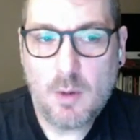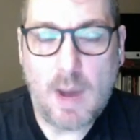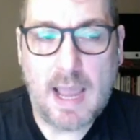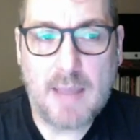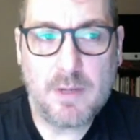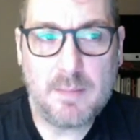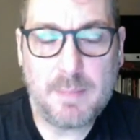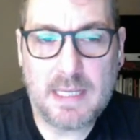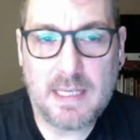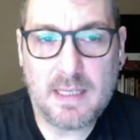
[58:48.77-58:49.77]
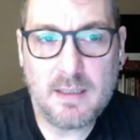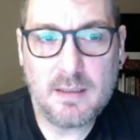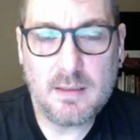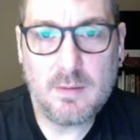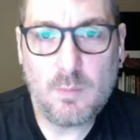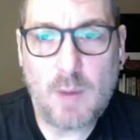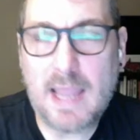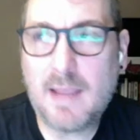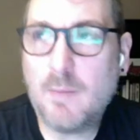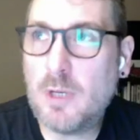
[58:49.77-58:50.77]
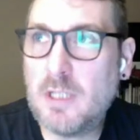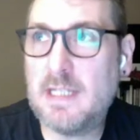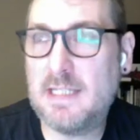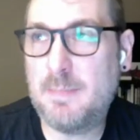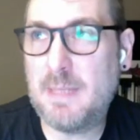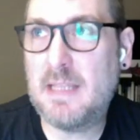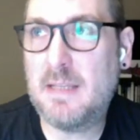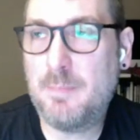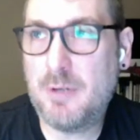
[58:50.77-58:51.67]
why would it be why wouldn't it be the